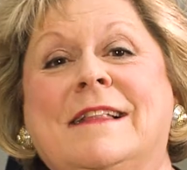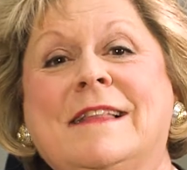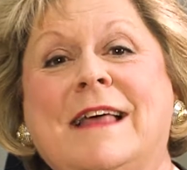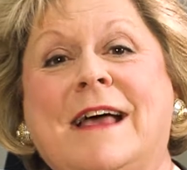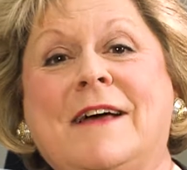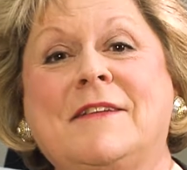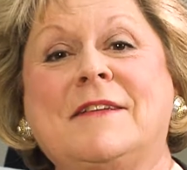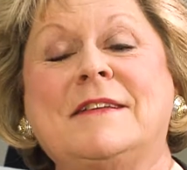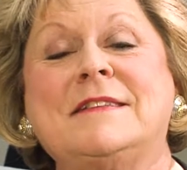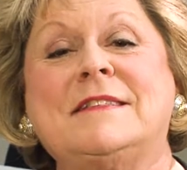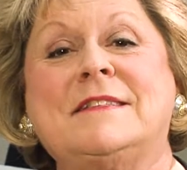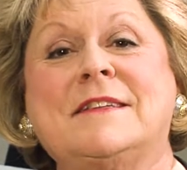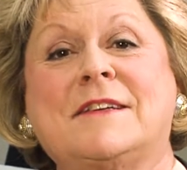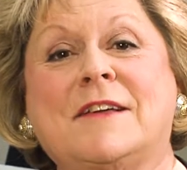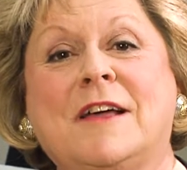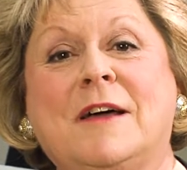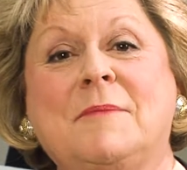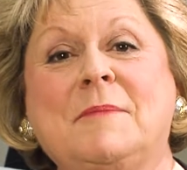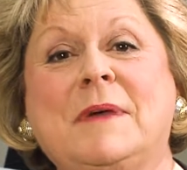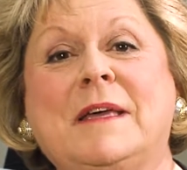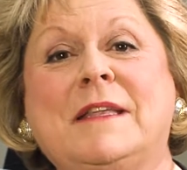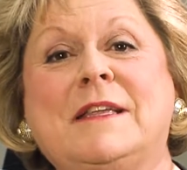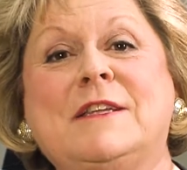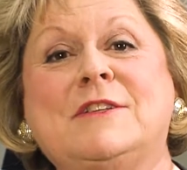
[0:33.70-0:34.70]
allowed us to
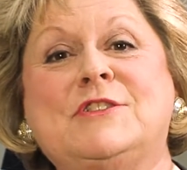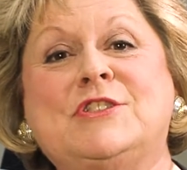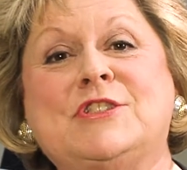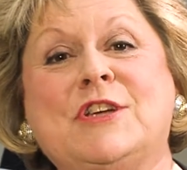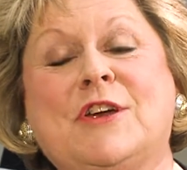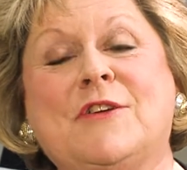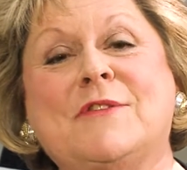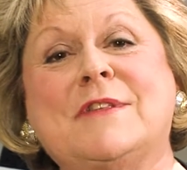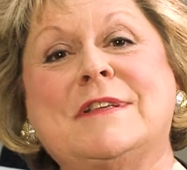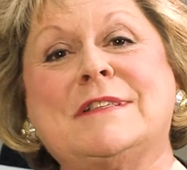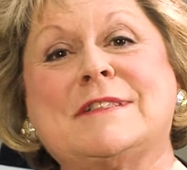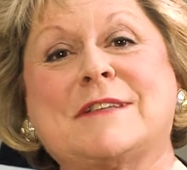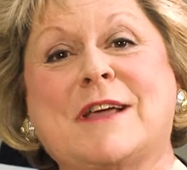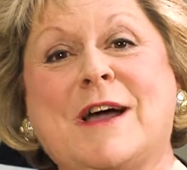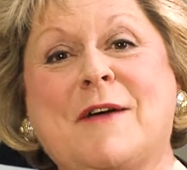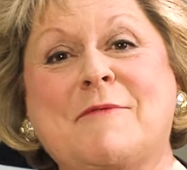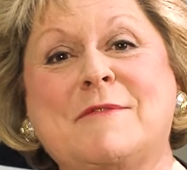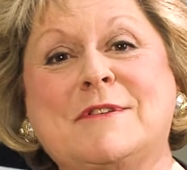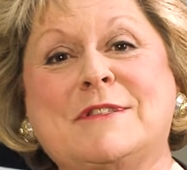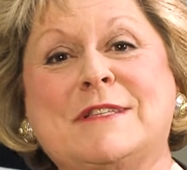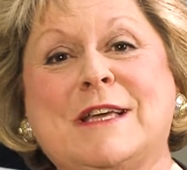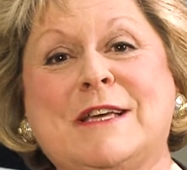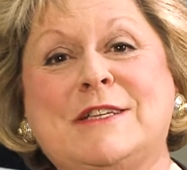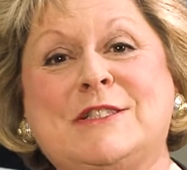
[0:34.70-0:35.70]
come in and share this
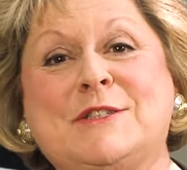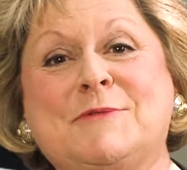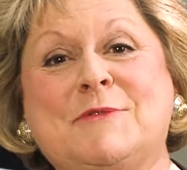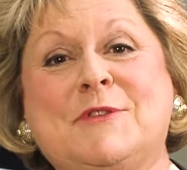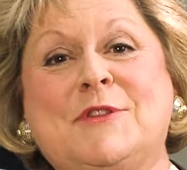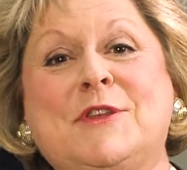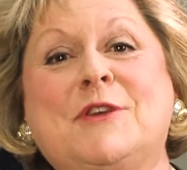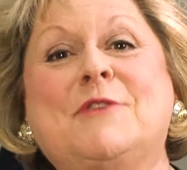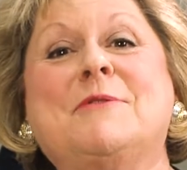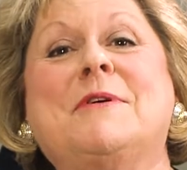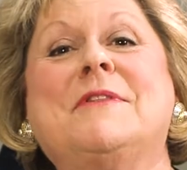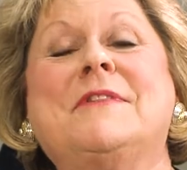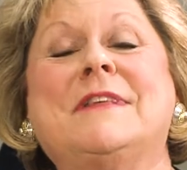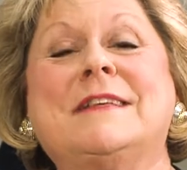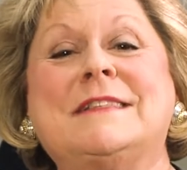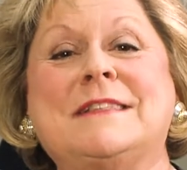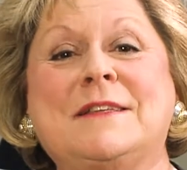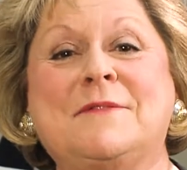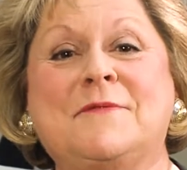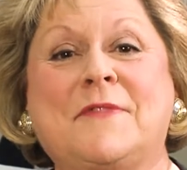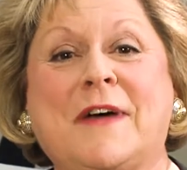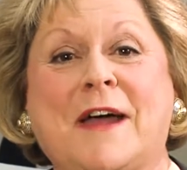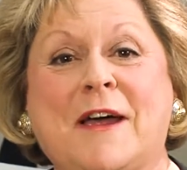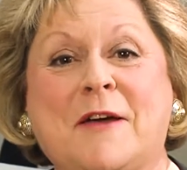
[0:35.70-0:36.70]
conversation with you in
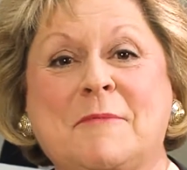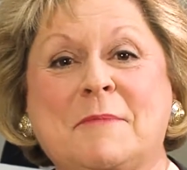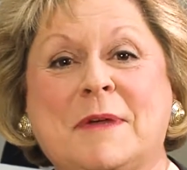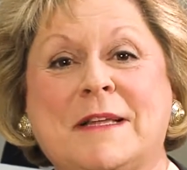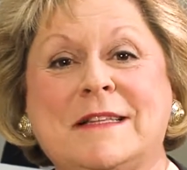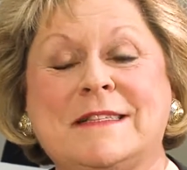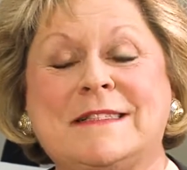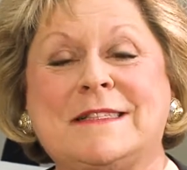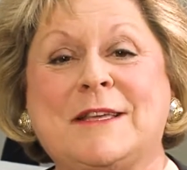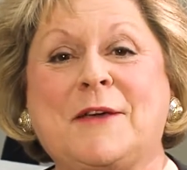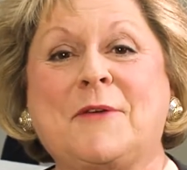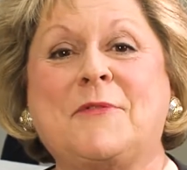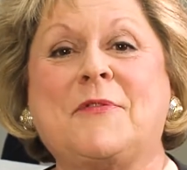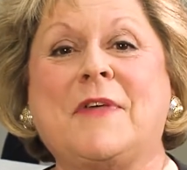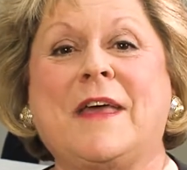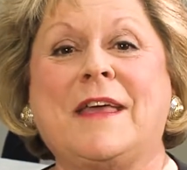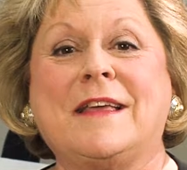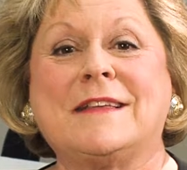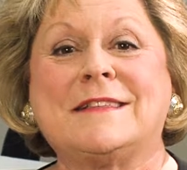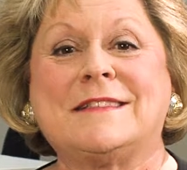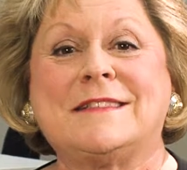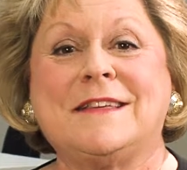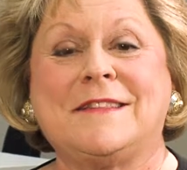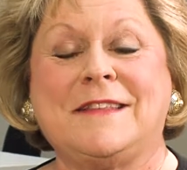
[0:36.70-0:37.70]
this environment, so
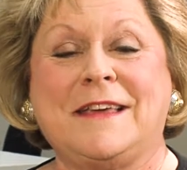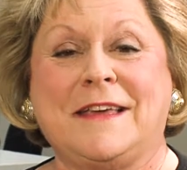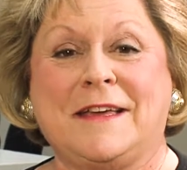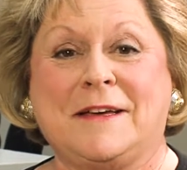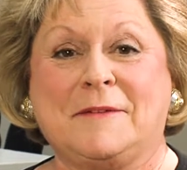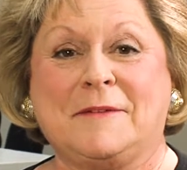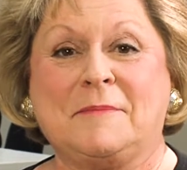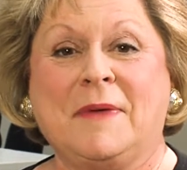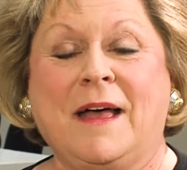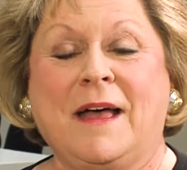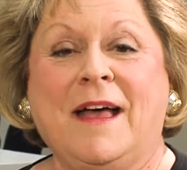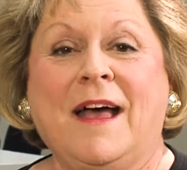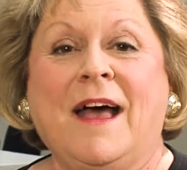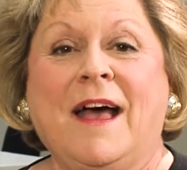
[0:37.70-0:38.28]
thanks to them.